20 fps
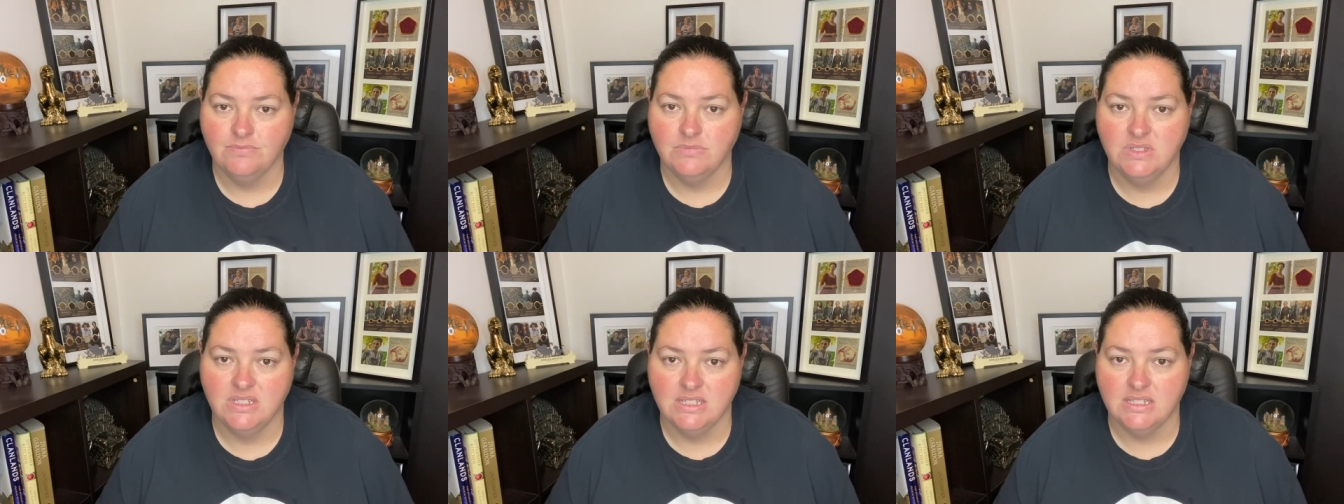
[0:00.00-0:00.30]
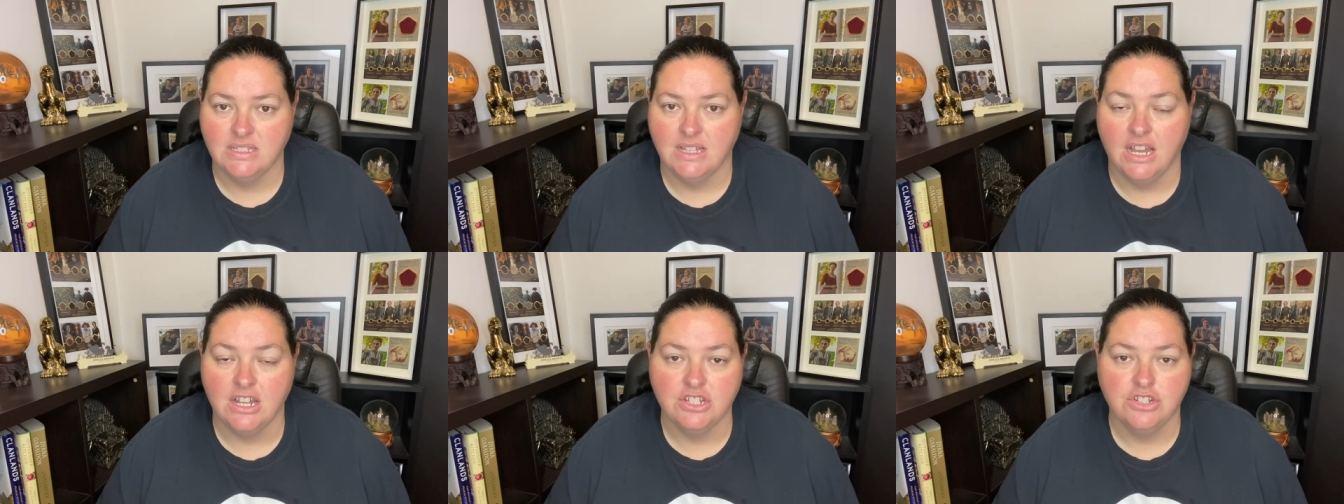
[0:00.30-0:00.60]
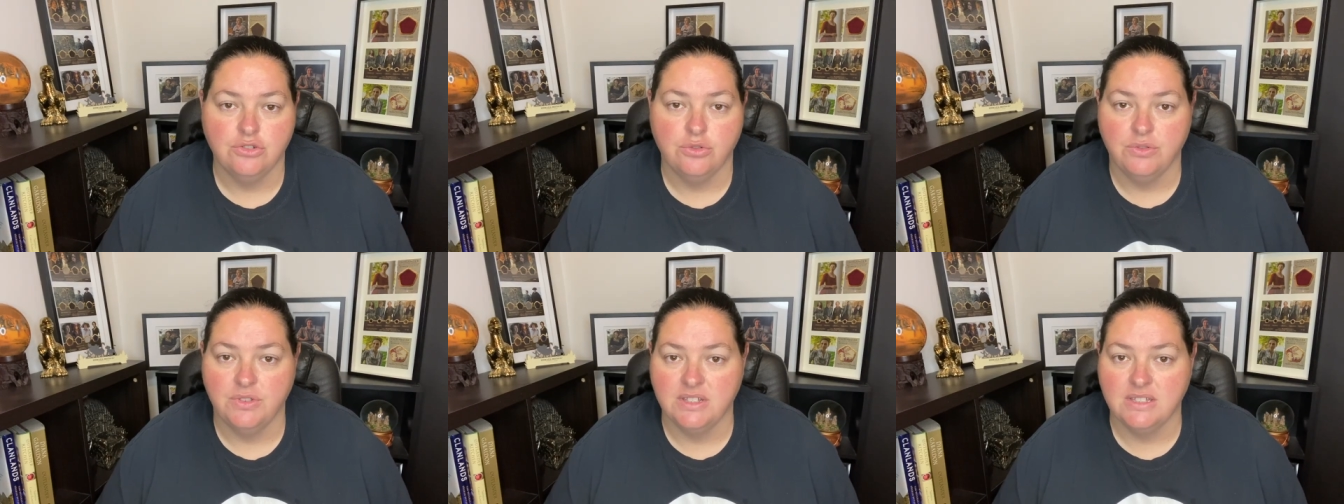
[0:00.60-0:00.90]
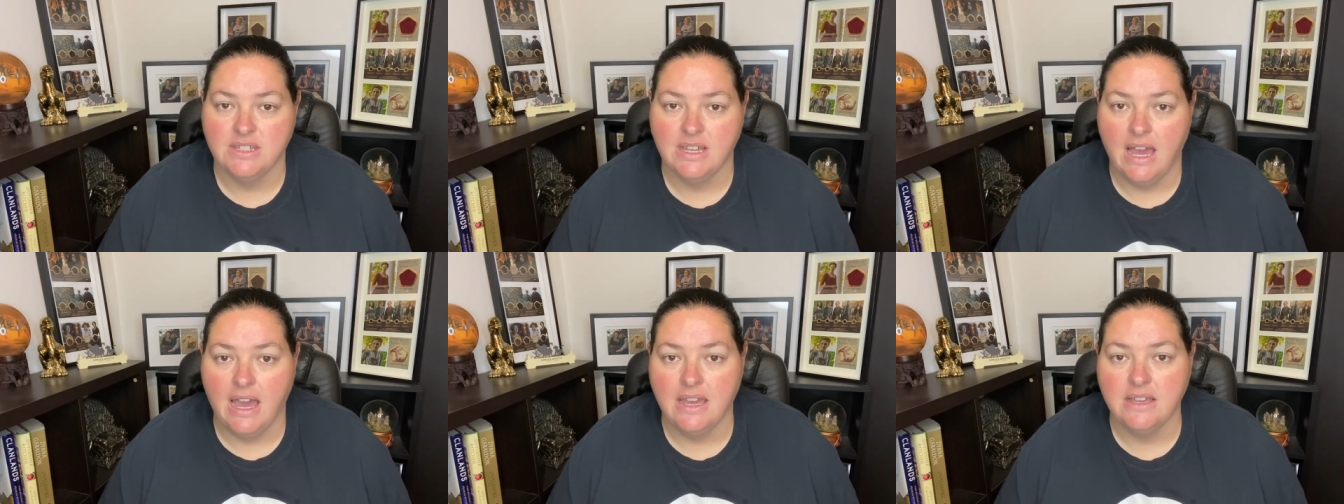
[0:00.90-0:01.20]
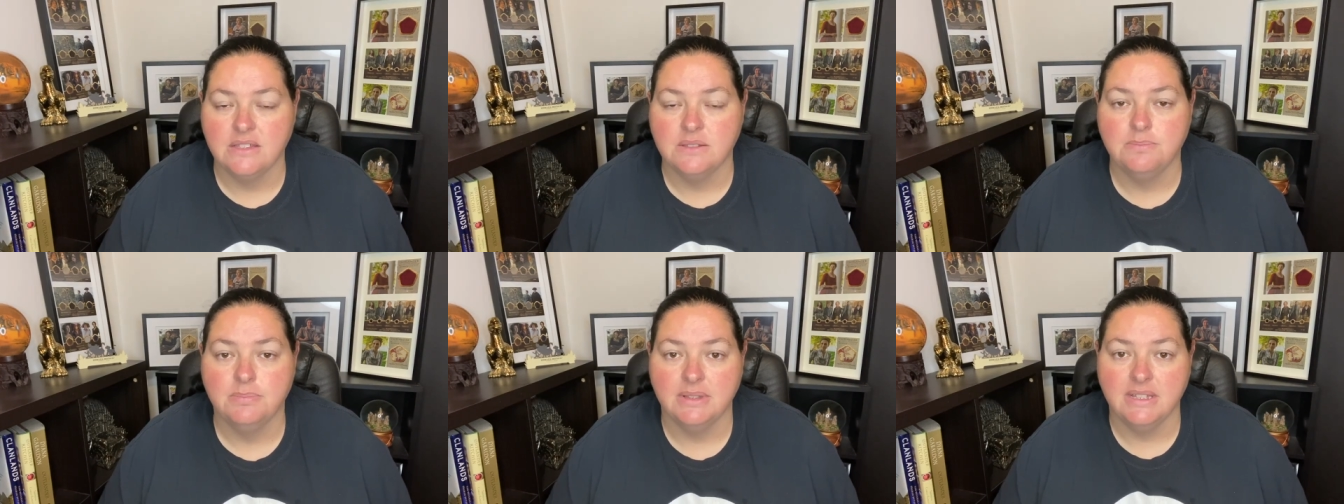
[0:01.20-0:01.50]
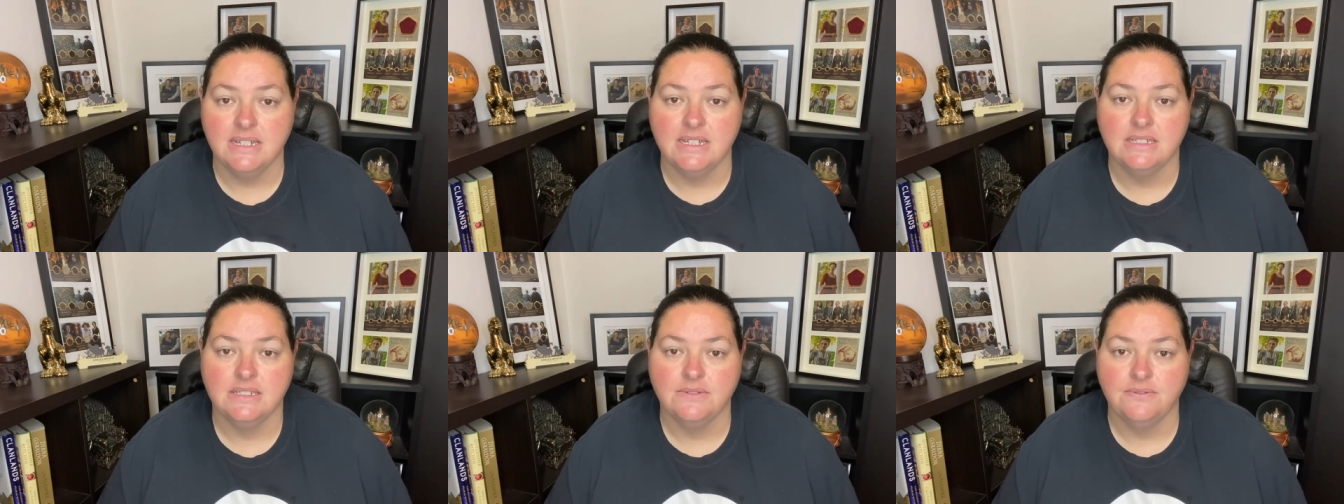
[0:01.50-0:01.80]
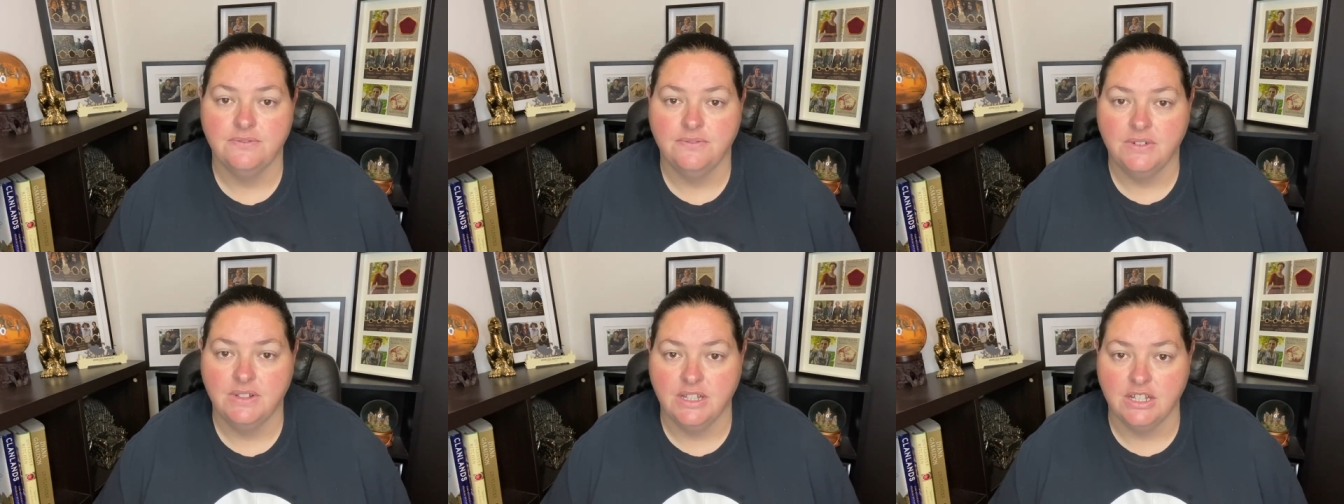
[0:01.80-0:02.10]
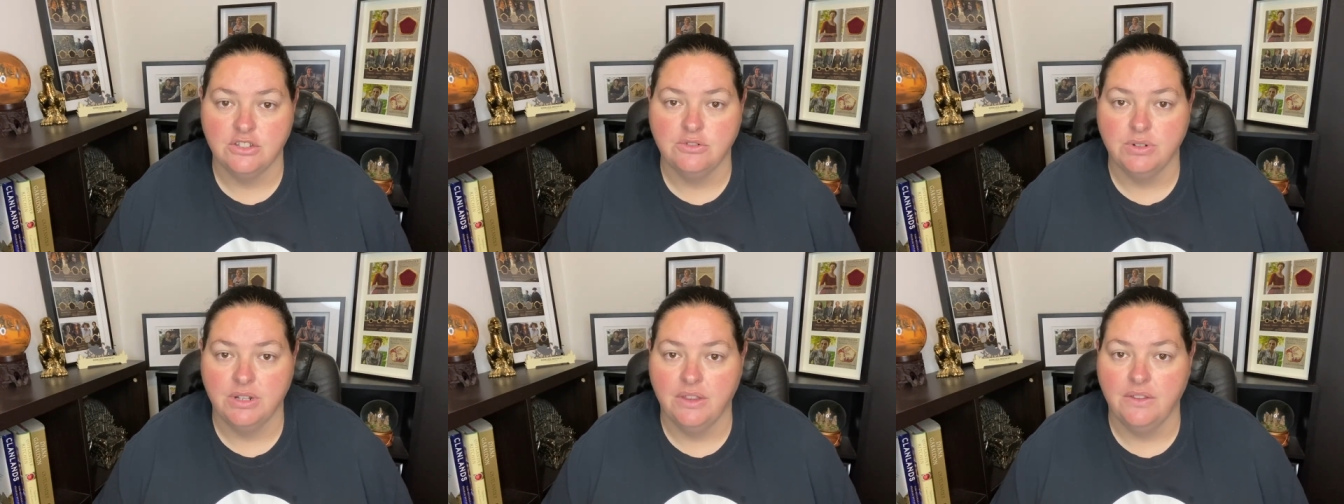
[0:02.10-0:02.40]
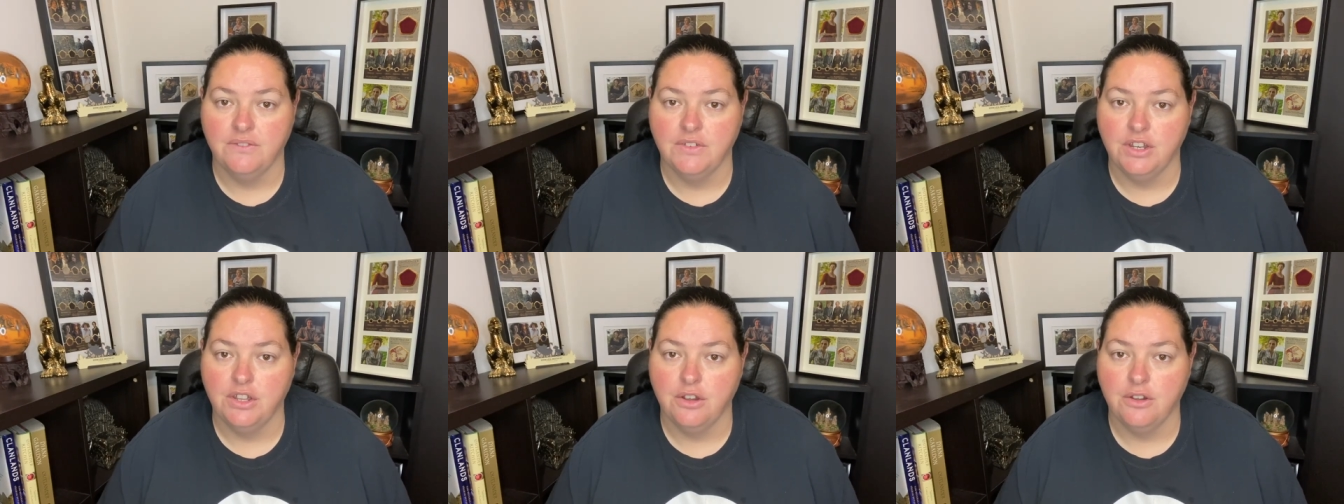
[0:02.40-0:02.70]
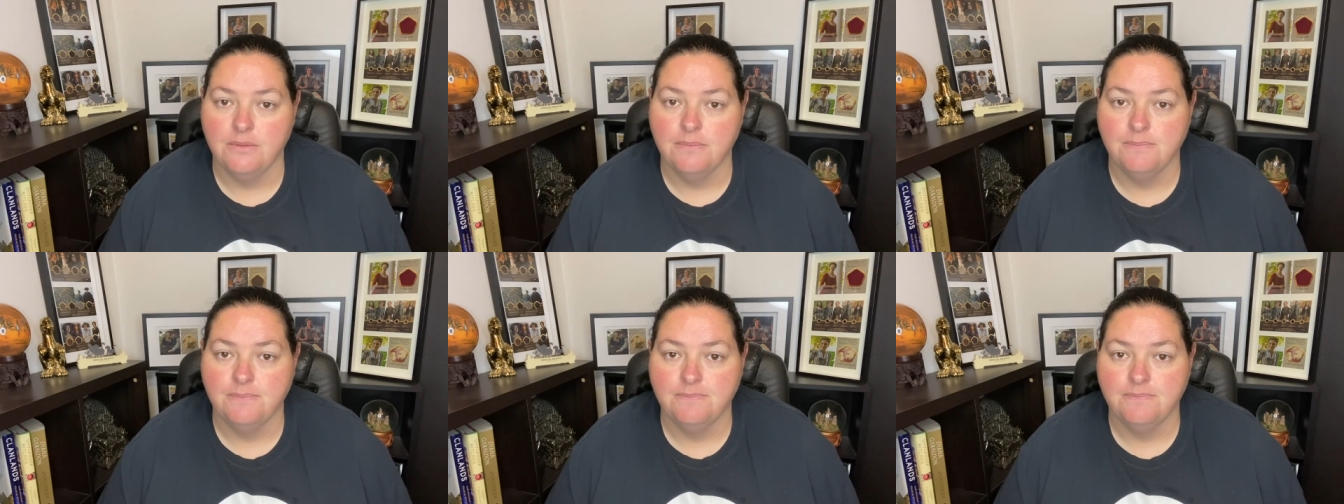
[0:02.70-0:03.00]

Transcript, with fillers: discussion or this case, please click to another video.